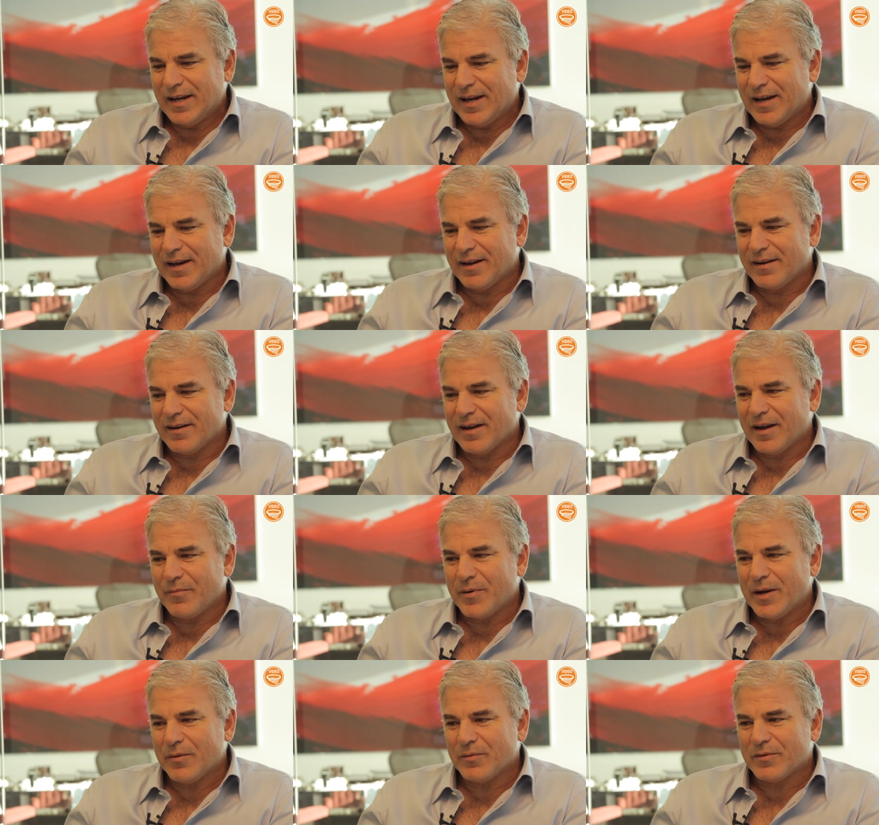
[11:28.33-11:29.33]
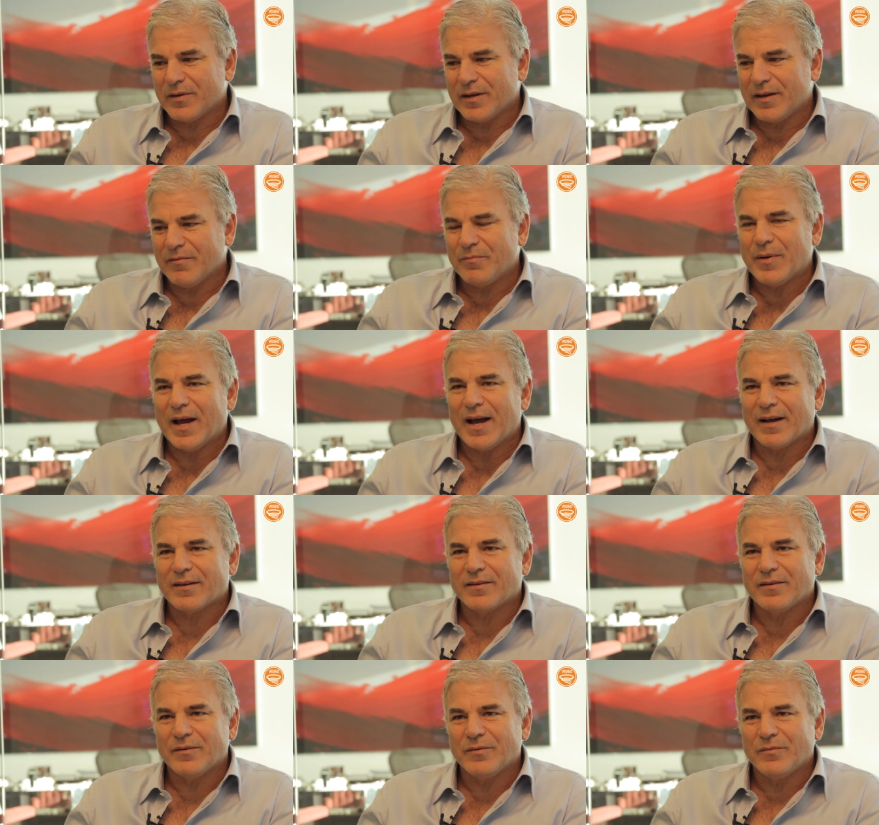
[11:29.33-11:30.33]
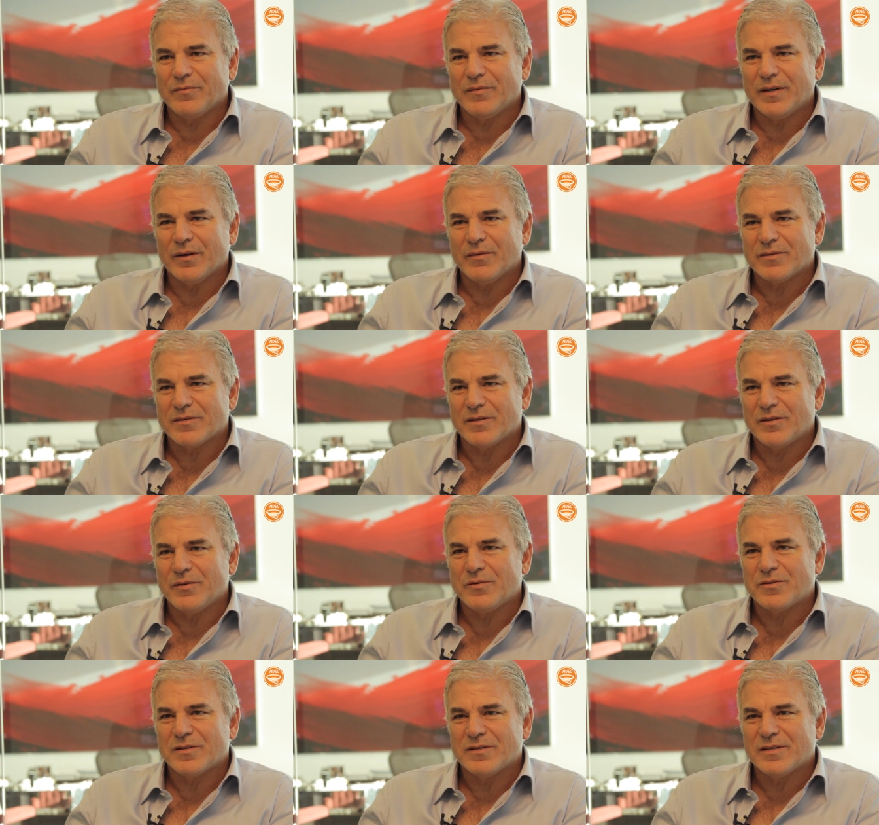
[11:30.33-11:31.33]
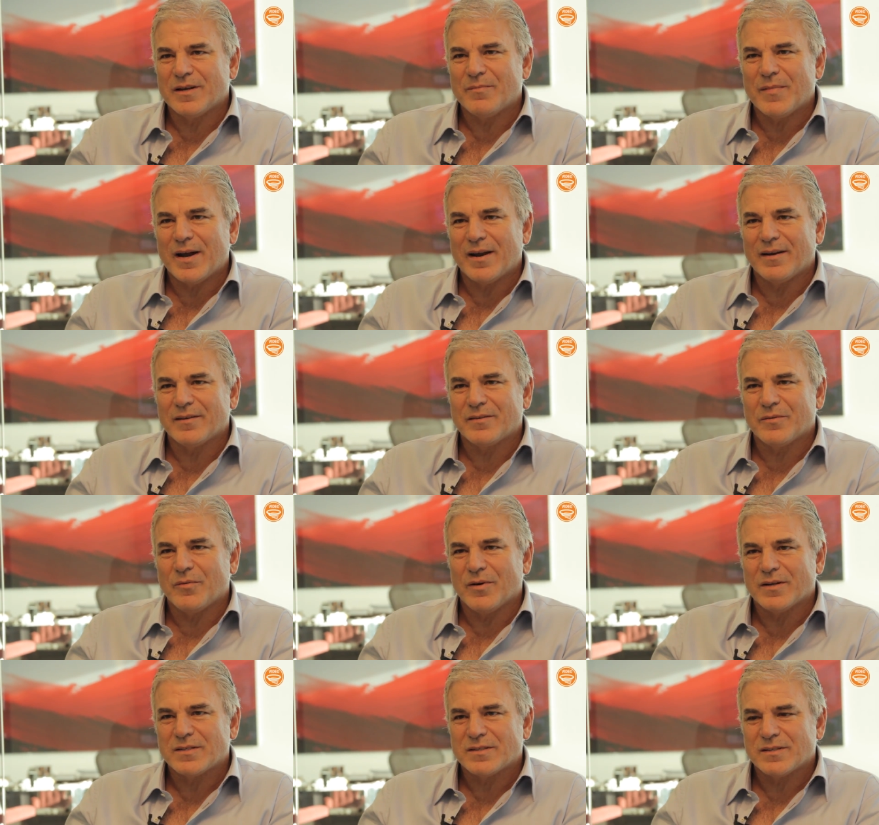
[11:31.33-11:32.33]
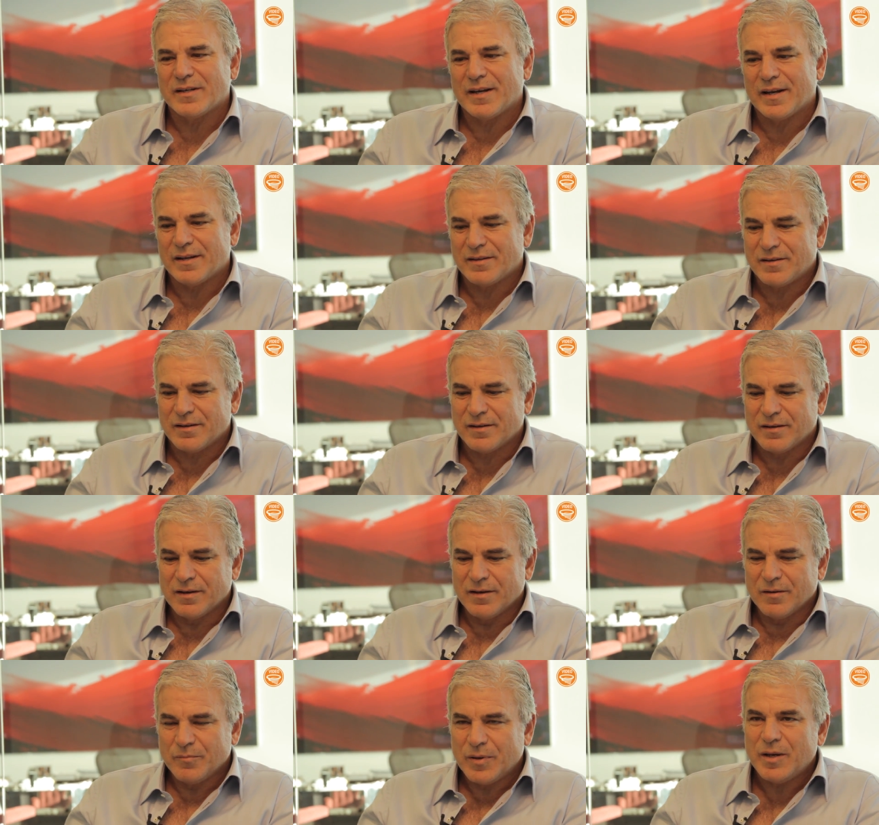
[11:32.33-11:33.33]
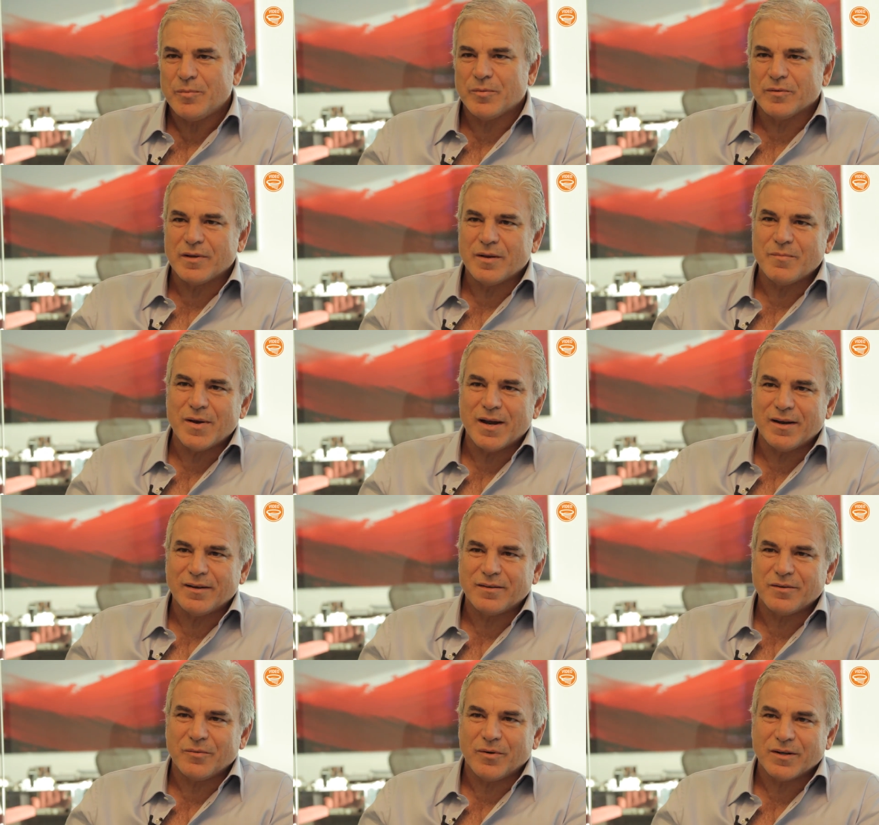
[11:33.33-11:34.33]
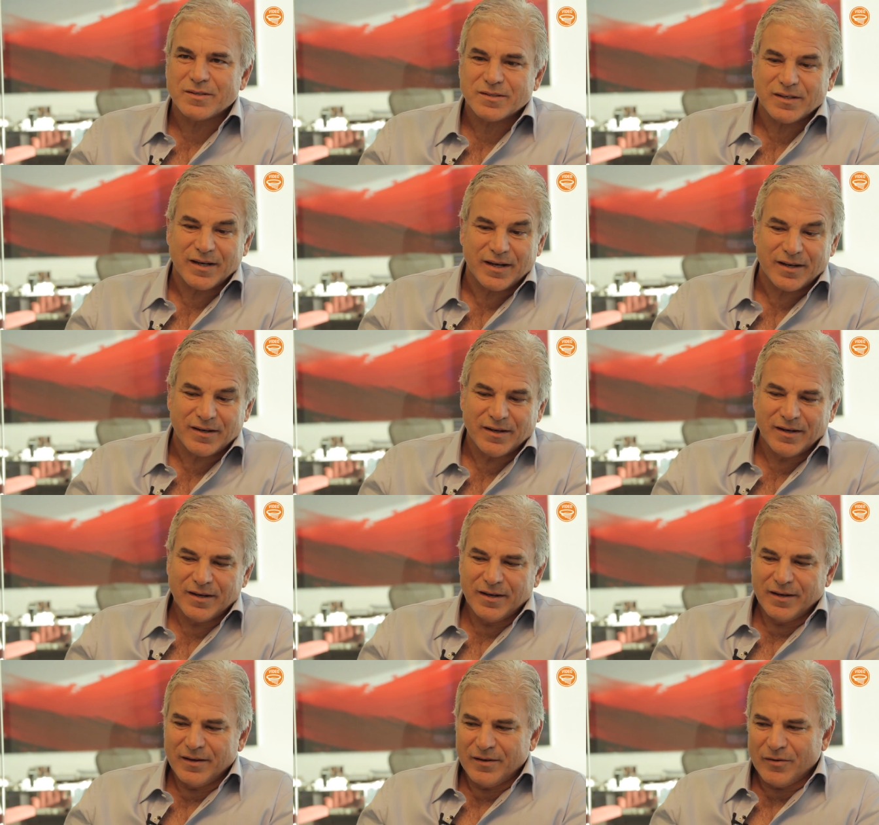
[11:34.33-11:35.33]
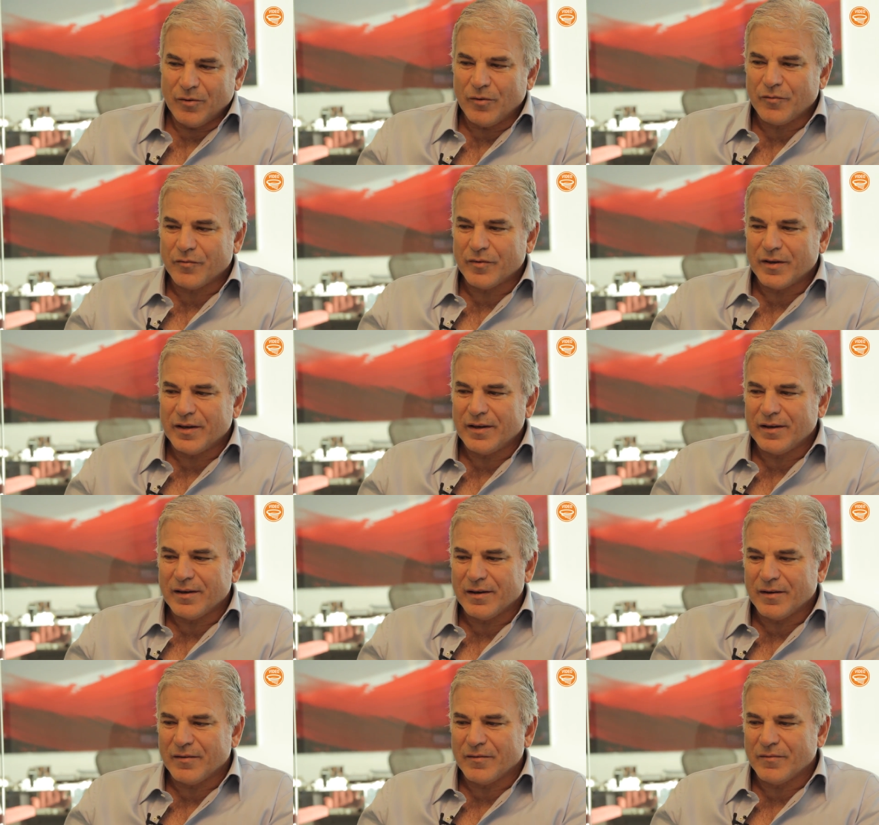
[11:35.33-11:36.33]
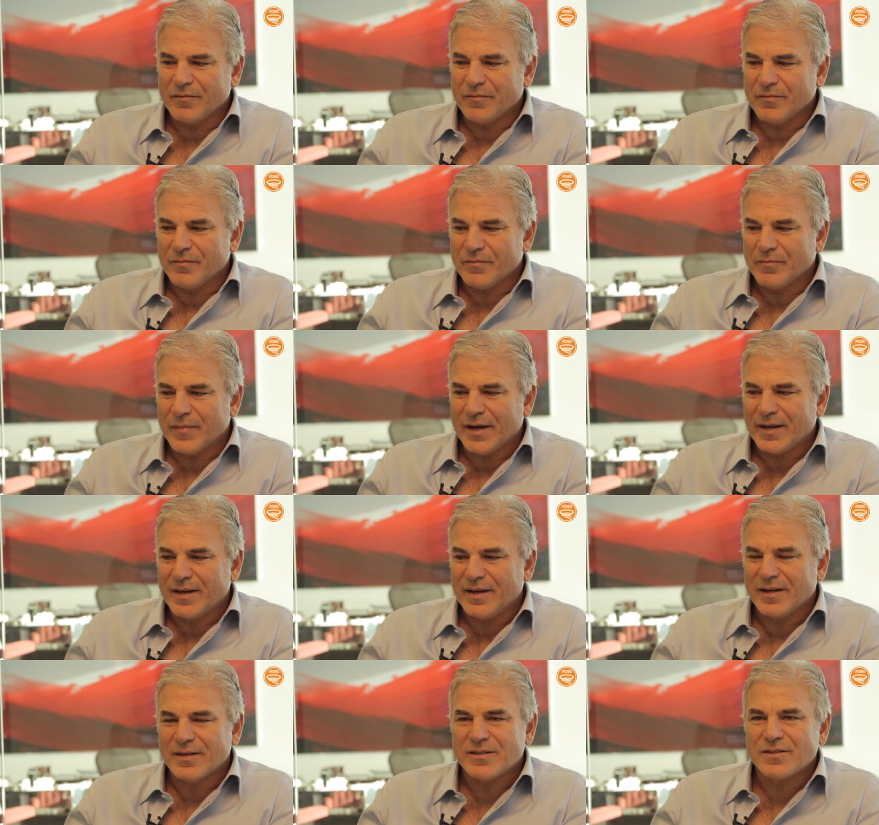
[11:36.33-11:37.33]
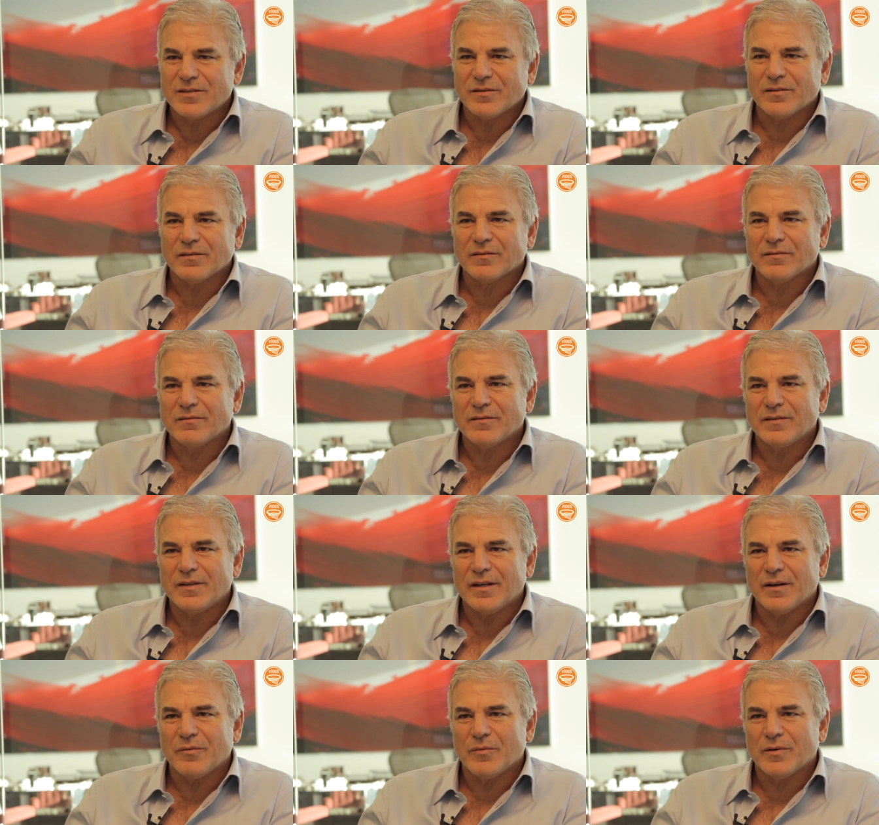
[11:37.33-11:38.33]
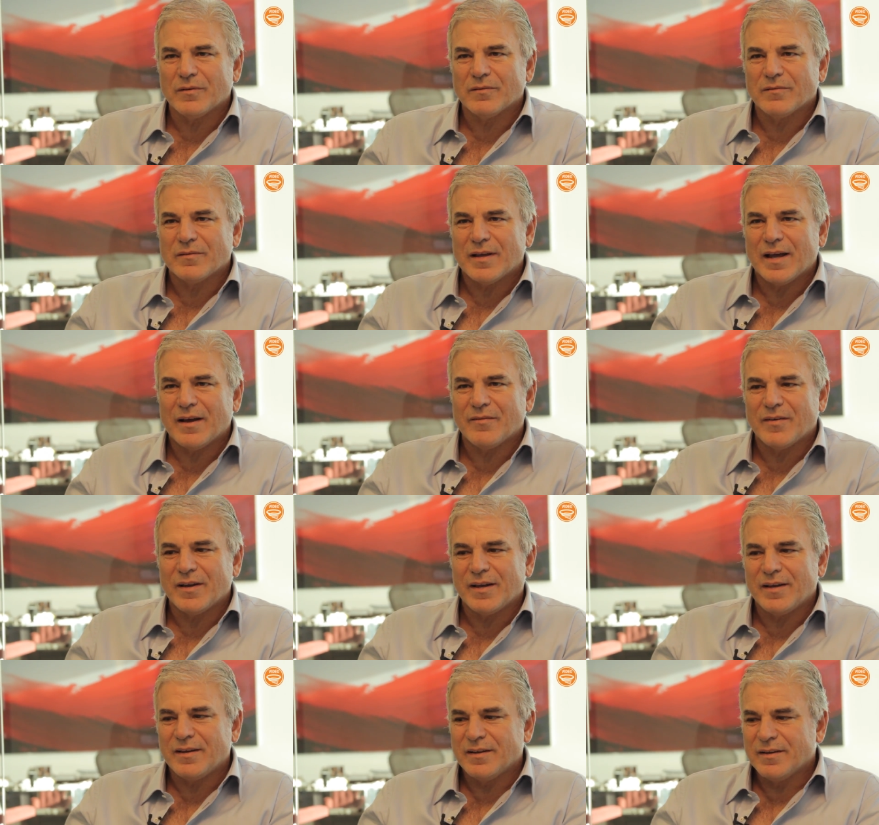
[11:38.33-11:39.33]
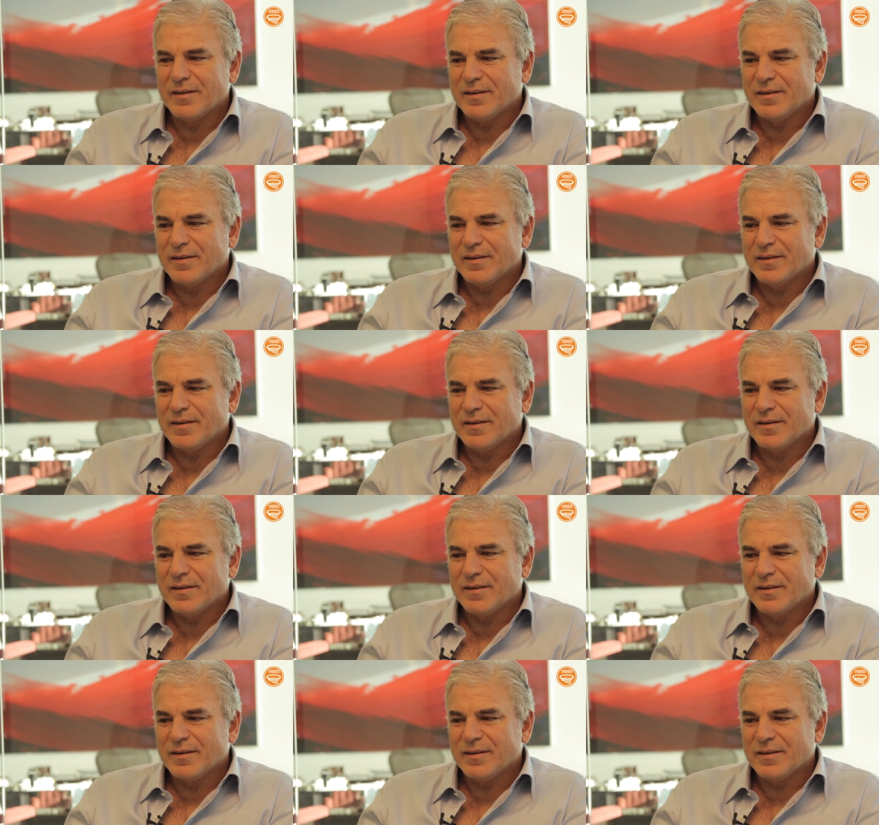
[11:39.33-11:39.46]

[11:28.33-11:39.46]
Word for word: And I've been able to give back to, you know, institutions that matter to us and to people that matter to us. And hopefully um, my kids will you know, will have a,